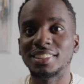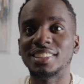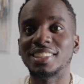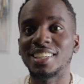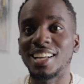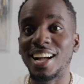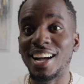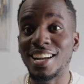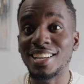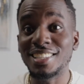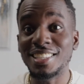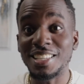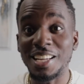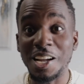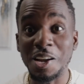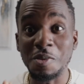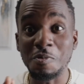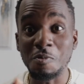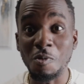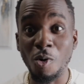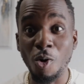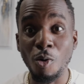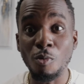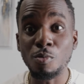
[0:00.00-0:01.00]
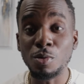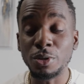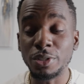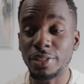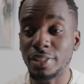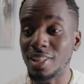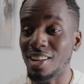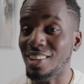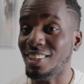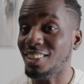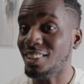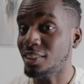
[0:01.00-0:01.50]
Guys, I'm almost
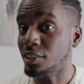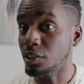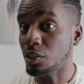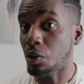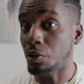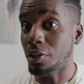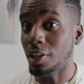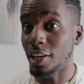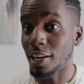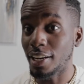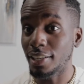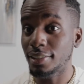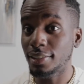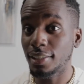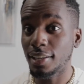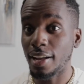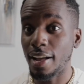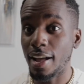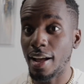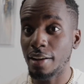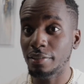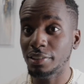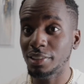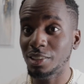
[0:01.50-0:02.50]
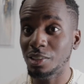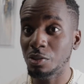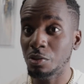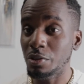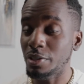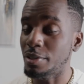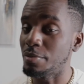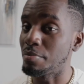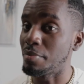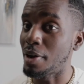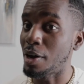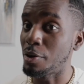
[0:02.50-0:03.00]
done. So the next thing I have to do
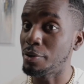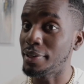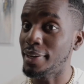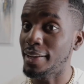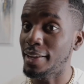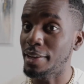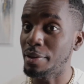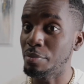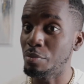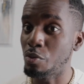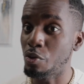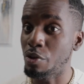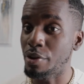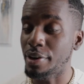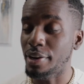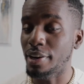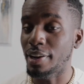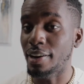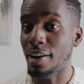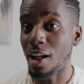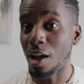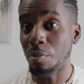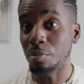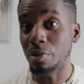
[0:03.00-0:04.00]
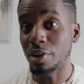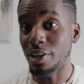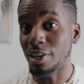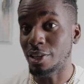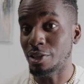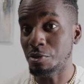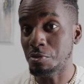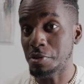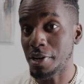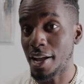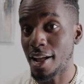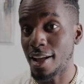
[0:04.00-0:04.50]
is mount the headboard, and how I'm gonna
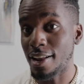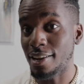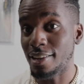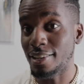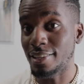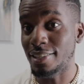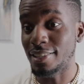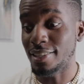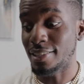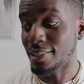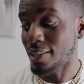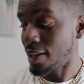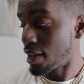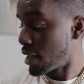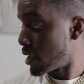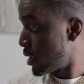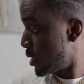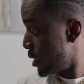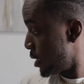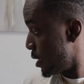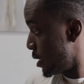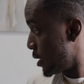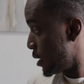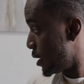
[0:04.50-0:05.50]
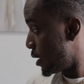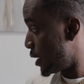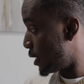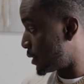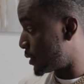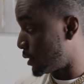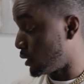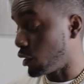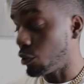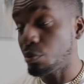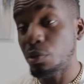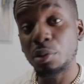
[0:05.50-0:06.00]
do that is,
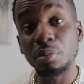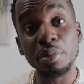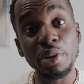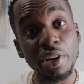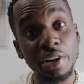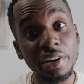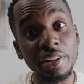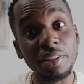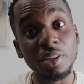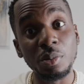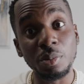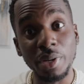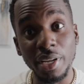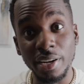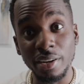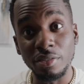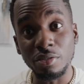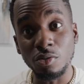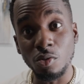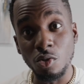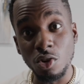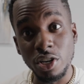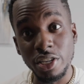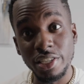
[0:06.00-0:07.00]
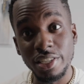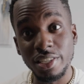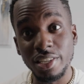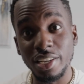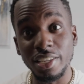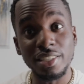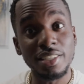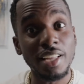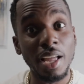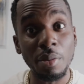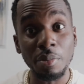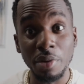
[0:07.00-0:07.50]
it's a little bit bigger than the bed, of course,
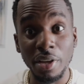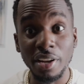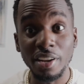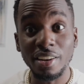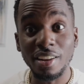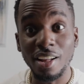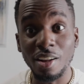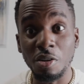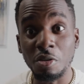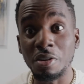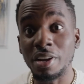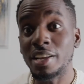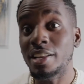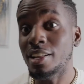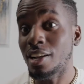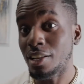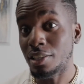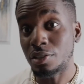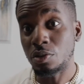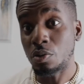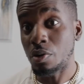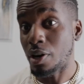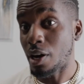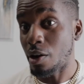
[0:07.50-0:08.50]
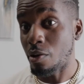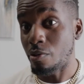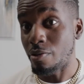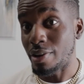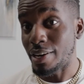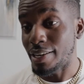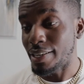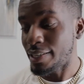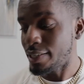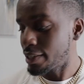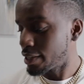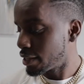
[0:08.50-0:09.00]
because I made it that way. That's what I
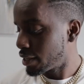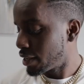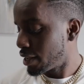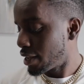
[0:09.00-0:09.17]
wanted.